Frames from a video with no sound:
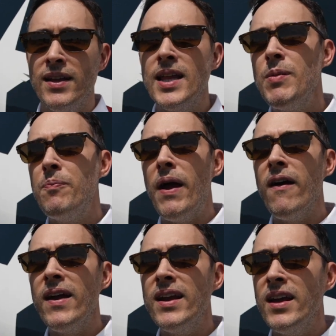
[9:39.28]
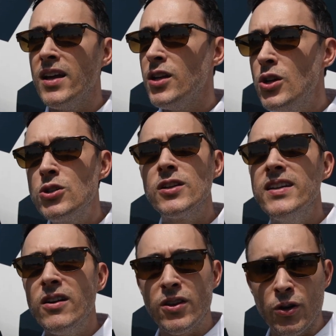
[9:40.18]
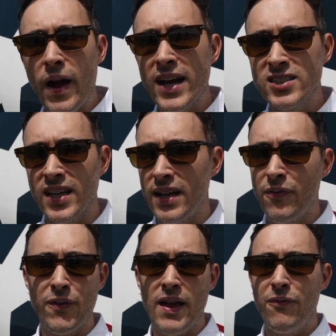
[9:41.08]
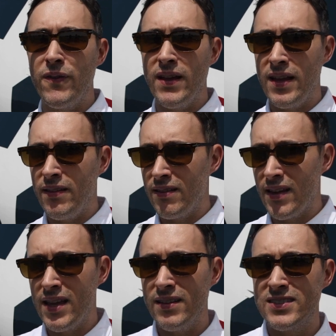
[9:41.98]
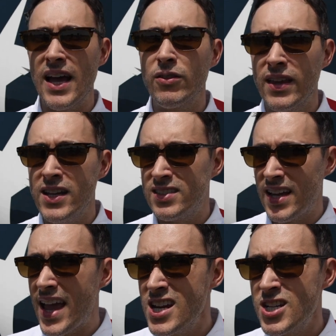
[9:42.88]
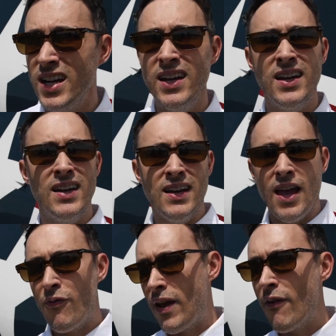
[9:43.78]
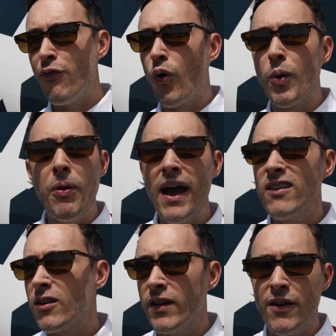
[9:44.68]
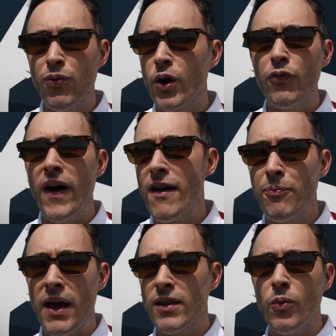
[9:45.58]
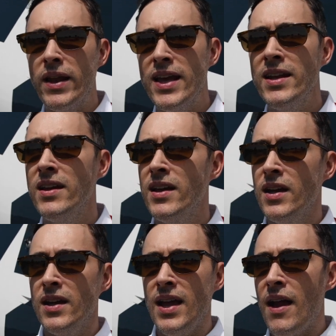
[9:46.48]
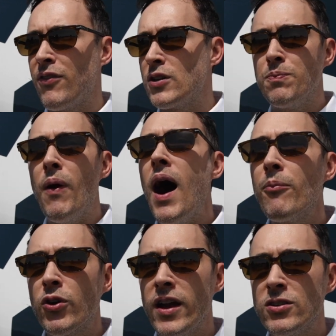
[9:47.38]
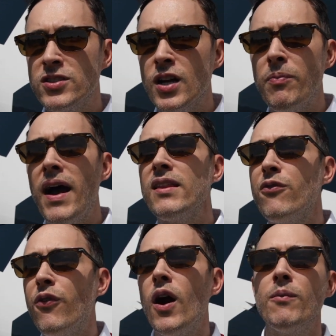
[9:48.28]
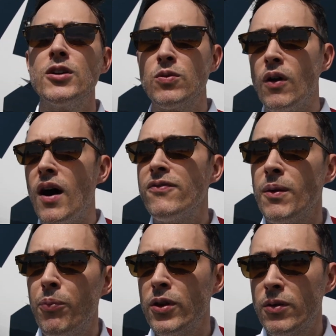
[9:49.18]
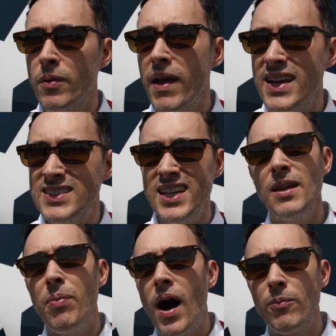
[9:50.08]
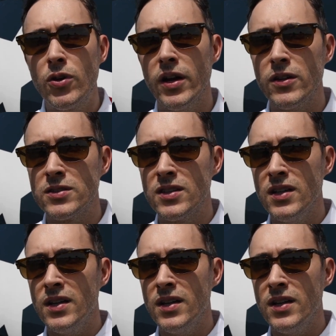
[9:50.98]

They'd be buried usually near the crash site. If in Southeast Asia, if an F-4 pilot or an F-105 pilot went in, if there's bomb craters nearby, the farmers would often put the remains in the bomb craters.